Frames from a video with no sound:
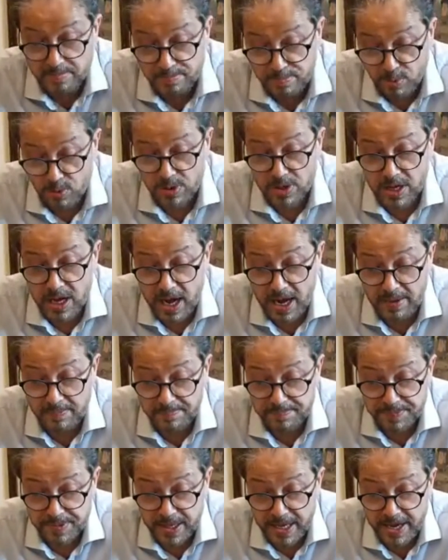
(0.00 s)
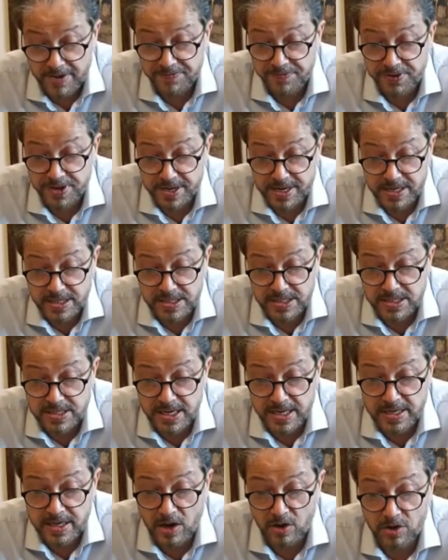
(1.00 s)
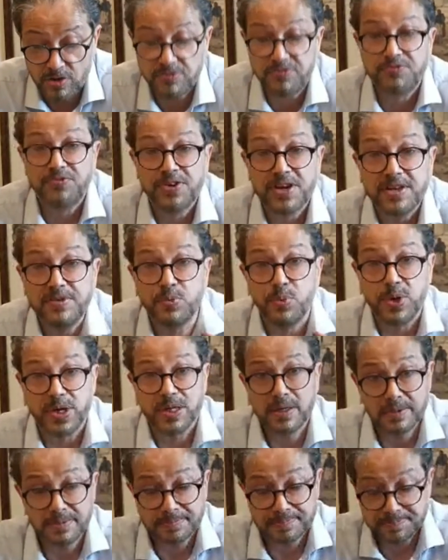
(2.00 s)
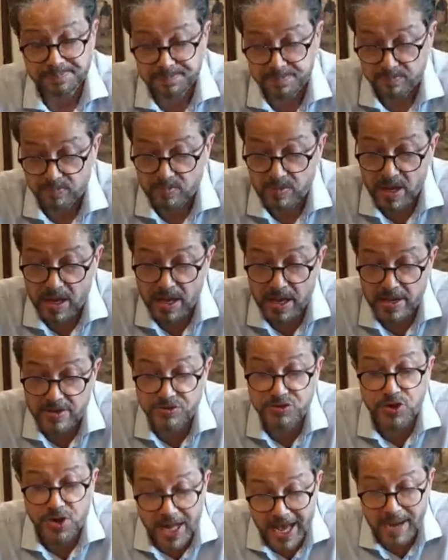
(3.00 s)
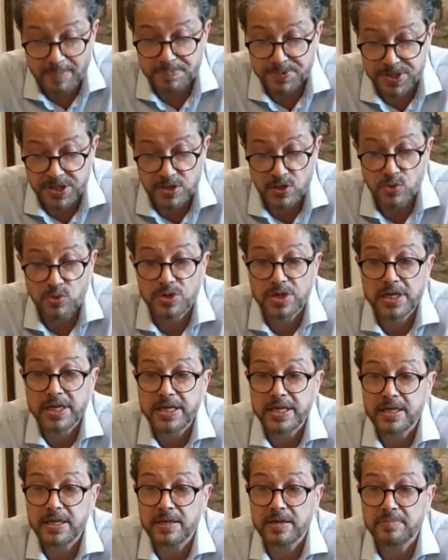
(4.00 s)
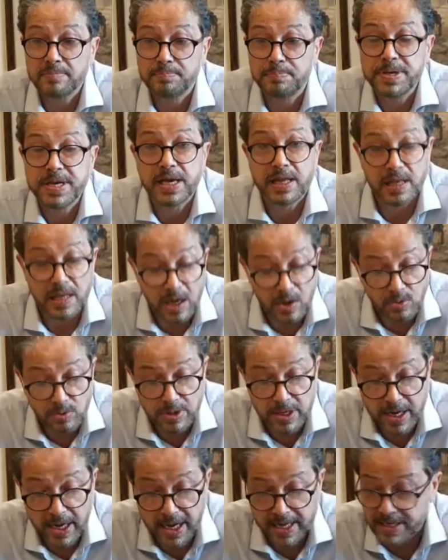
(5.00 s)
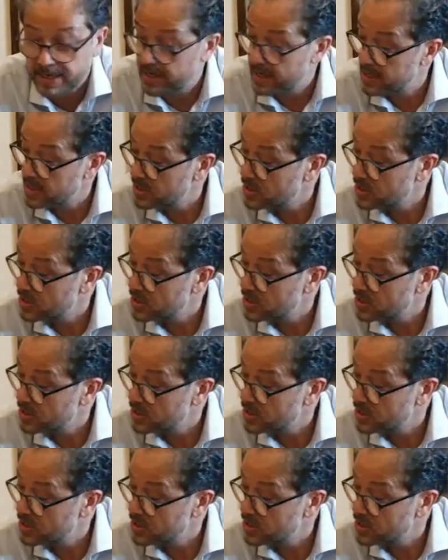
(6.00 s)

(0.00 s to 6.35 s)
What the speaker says: Burqa, if it is done out of free will, it should absolutely be allowed and it